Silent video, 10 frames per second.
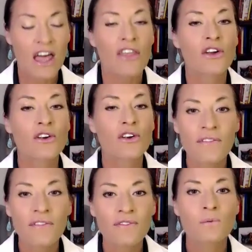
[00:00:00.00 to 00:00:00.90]
They're
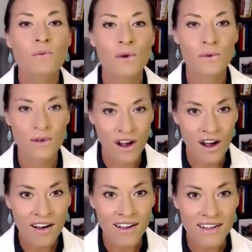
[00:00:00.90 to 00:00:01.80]
not the root
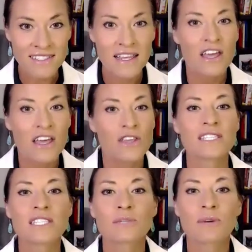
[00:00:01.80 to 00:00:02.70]
cause. You
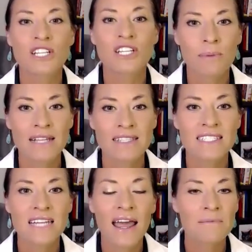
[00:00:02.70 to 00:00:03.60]
can switch your pet's
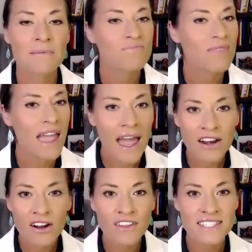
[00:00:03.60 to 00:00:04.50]
diet, add
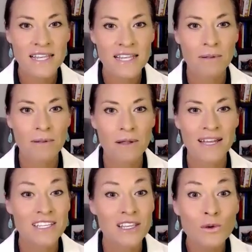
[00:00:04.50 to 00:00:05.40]
all the
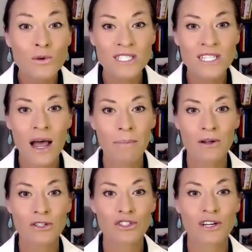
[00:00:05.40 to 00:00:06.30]
supplements, use
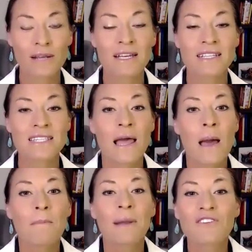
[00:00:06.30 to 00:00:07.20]
topical treatments,
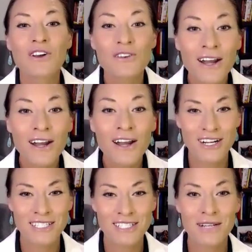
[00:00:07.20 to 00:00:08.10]
but if you're not
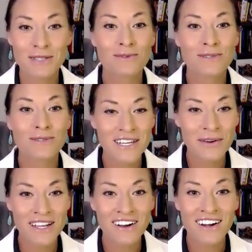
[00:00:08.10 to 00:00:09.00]
addressing what's really
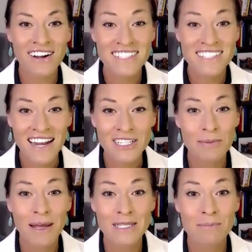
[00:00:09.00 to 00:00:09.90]
going on inside your
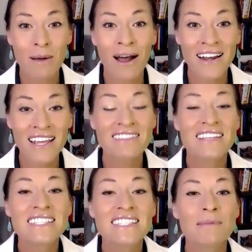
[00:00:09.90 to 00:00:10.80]
pet's body, the
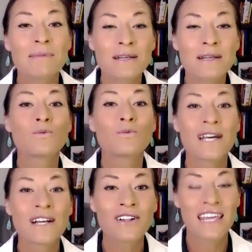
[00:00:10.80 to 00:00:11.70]
symptoms
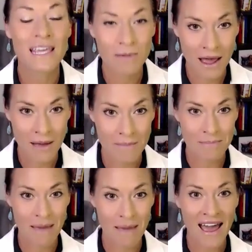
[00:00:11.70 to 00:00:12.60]
will keep
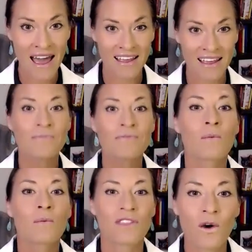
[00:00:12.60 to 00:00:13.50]
coming back.
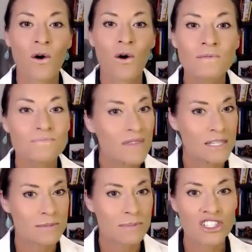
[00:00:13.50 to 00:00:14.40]
With Cole,
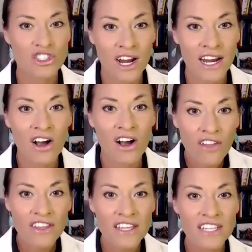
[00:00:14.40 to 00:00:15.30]
his parents tried
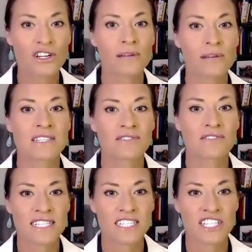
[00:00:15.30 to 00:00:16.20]
all these treatments for
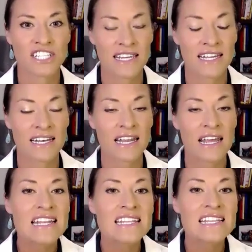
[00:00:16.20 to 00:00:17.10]
his itchy skin.
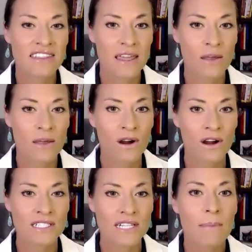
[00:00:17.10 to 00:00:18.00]
Nothing
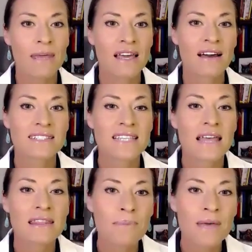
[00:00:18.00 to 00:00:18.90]
worked because
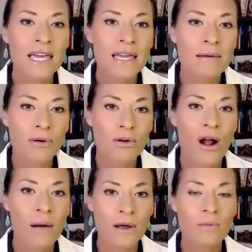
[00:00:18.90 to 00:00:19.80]
the big
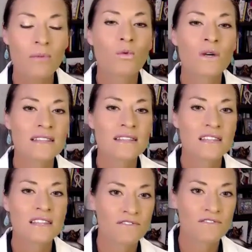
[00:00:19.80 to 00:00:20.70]
problem wasn't
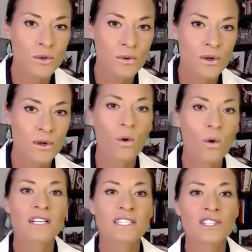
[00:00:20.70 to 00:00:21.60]
the food or
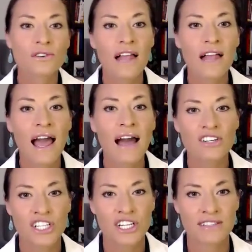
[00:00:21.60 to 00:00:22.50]
external
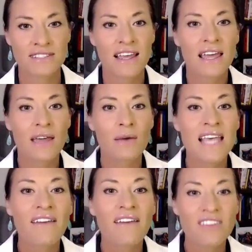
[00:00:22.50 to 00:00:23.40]
allergens. It was
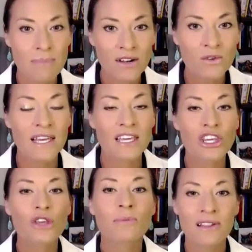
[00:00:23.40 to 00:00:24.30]
heavy metals
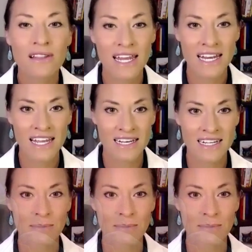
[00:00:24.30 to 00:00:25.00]
accumulating in his